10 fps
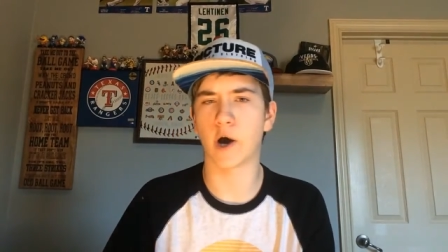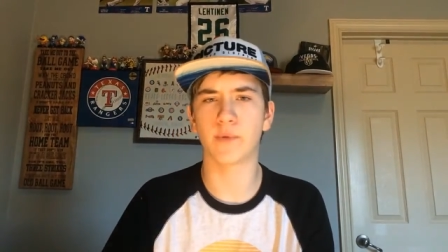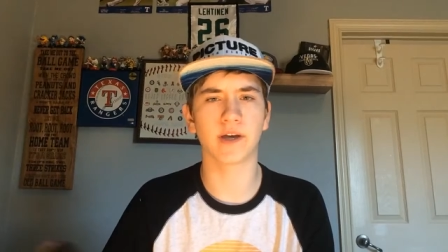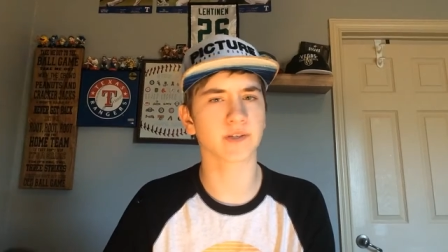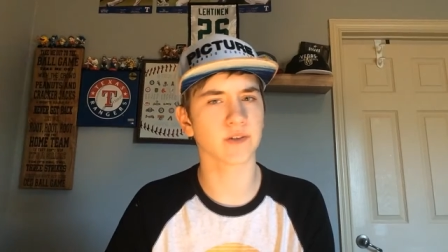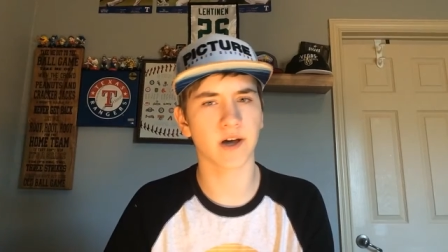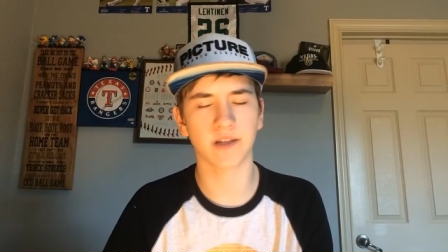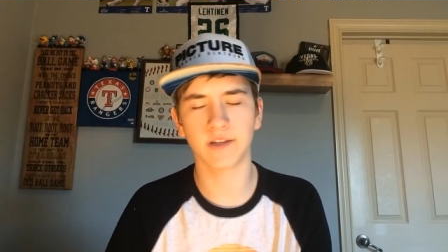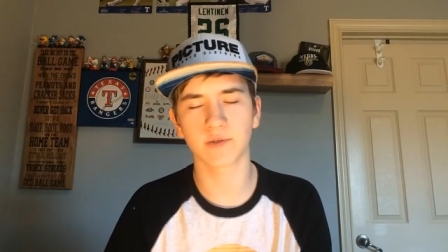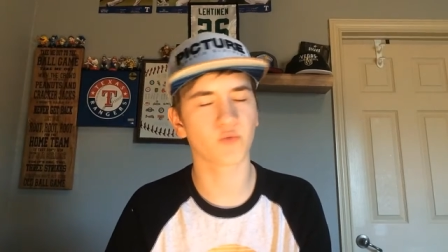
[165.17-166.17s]
He has a lot.
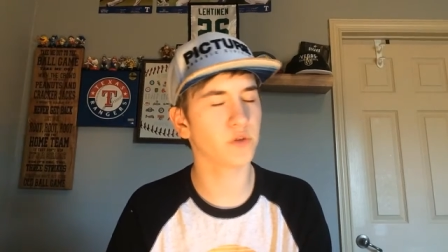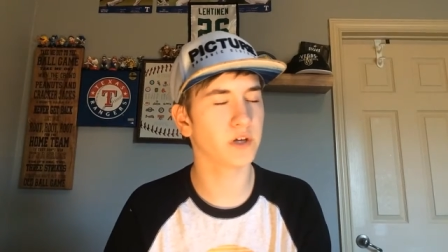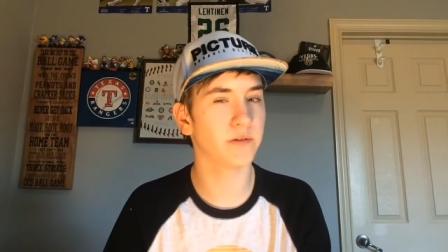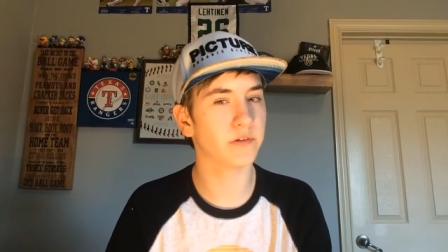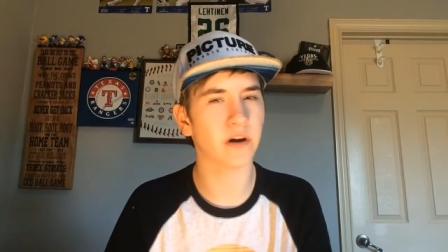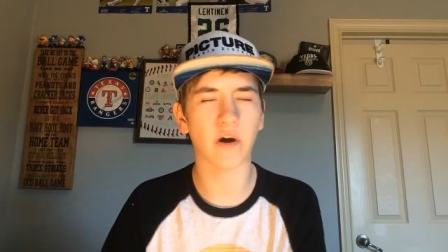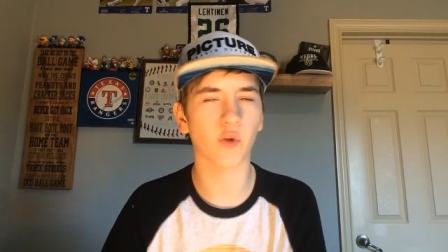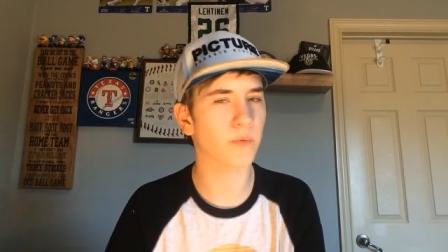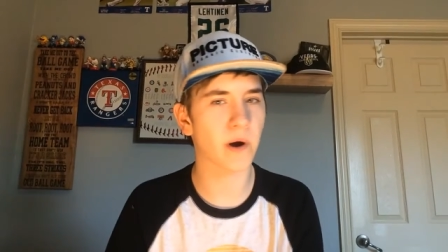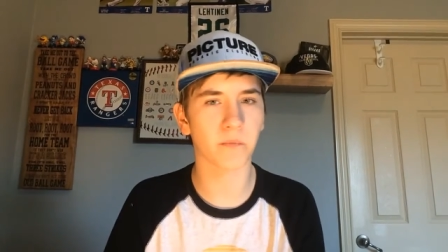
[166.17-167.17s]
He's a really good
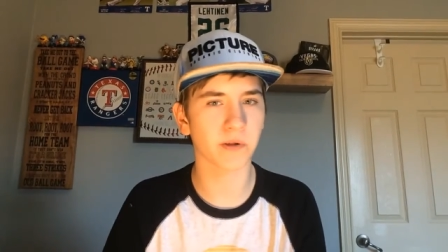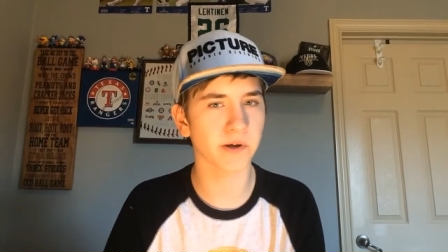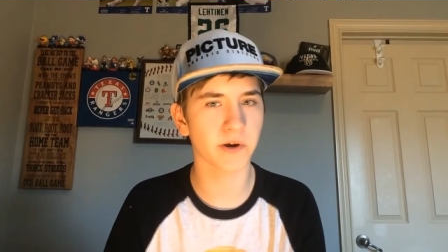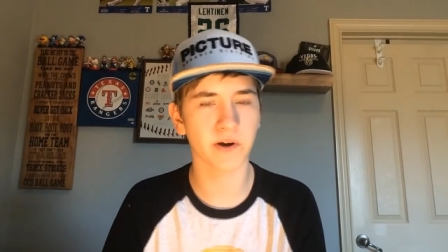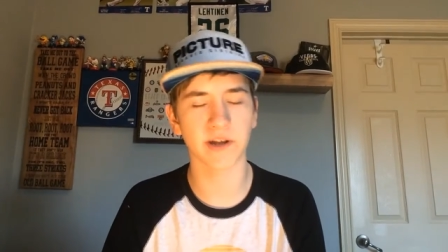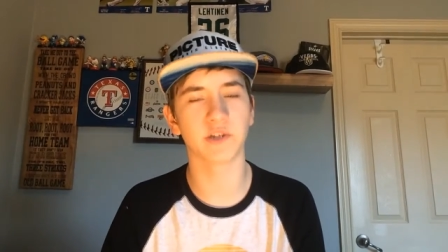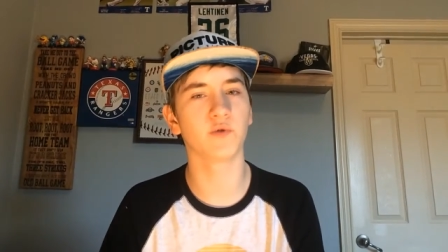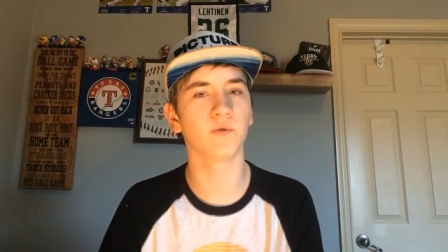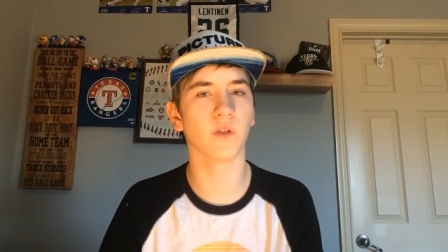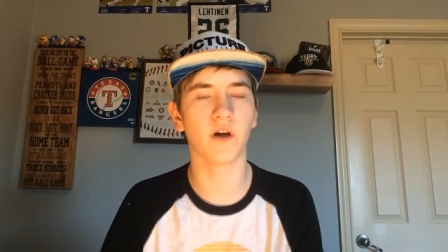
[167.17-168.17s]
all-around player, and I do
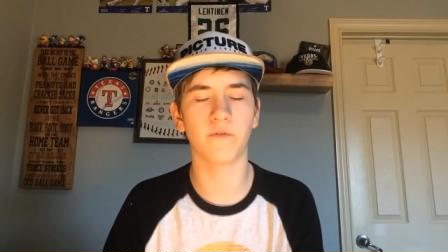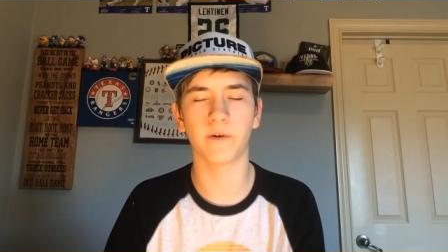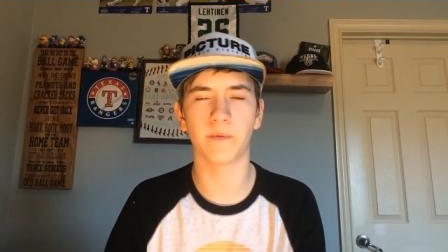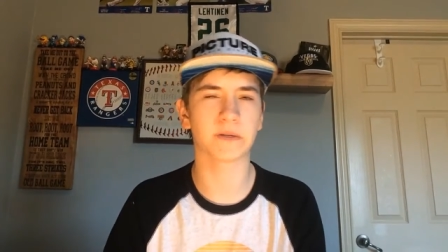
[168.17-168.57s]
love him.